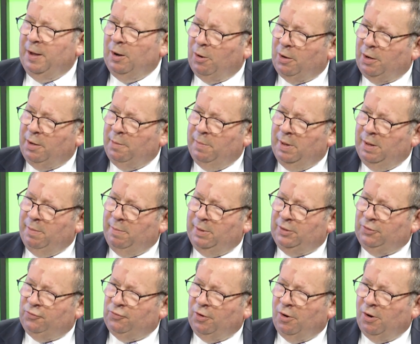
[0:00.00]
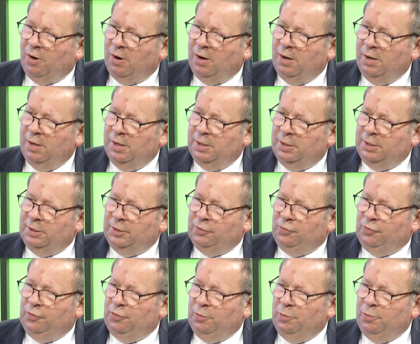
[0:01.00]
their commitments are
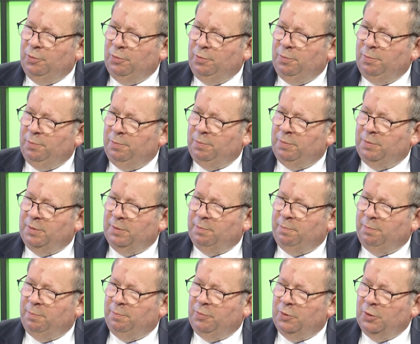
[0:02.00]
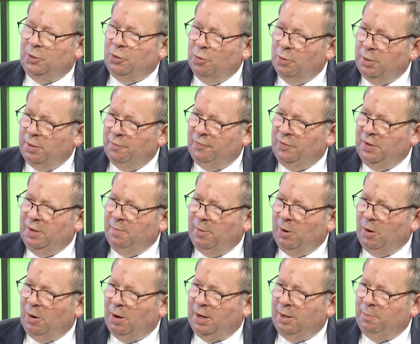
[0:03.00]
to the good of the
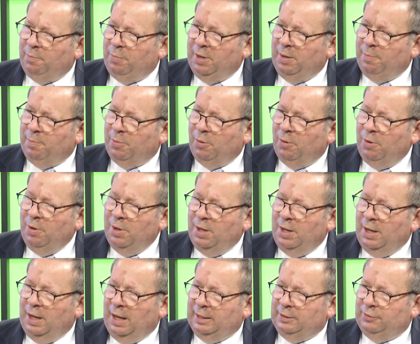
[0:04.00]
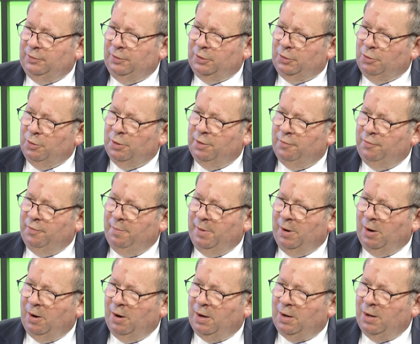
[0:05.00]
American people and to the good of
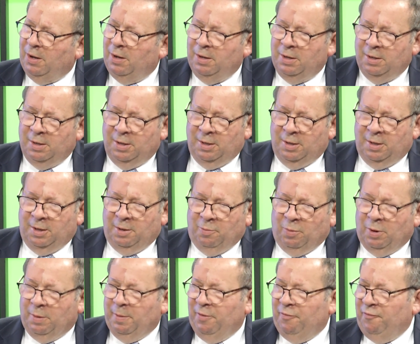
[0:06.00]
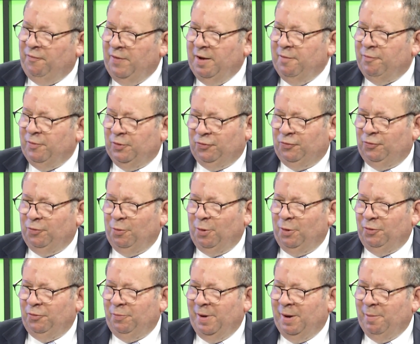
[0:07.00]
America. One of my favorite
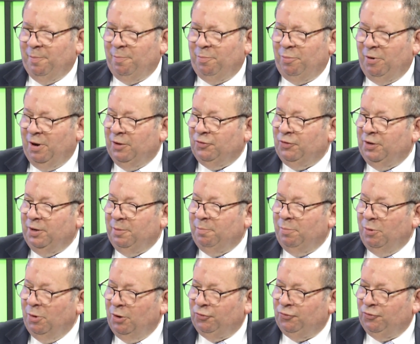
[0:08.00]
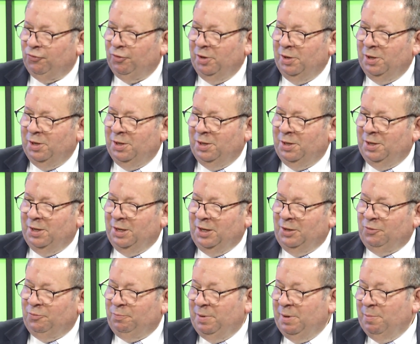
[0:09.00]
stories about President Bush
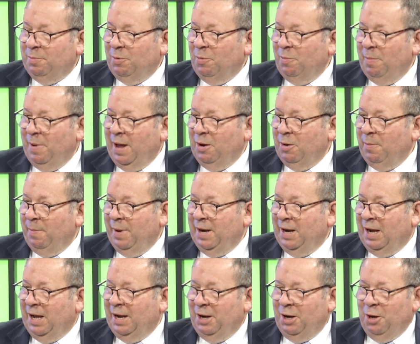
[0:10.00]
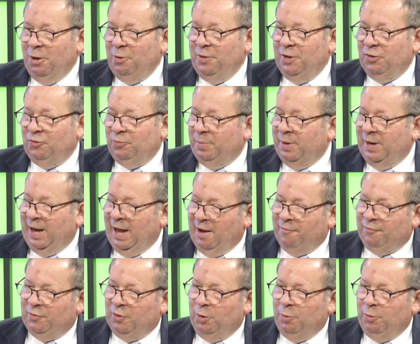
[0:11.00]
is, people may or may not know this, but
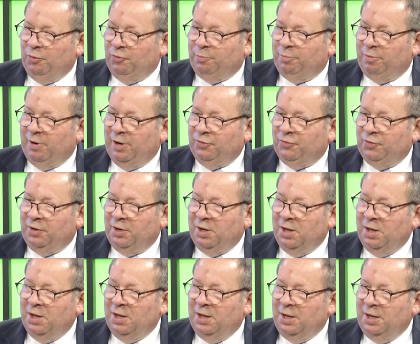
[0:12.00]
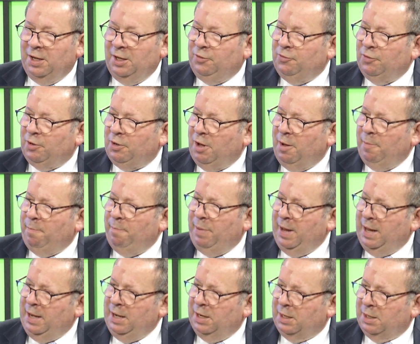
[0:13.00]
after he was president, he took up
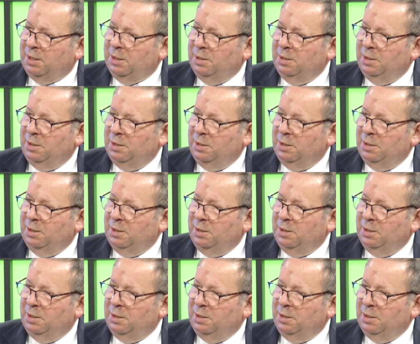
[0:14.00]
painting.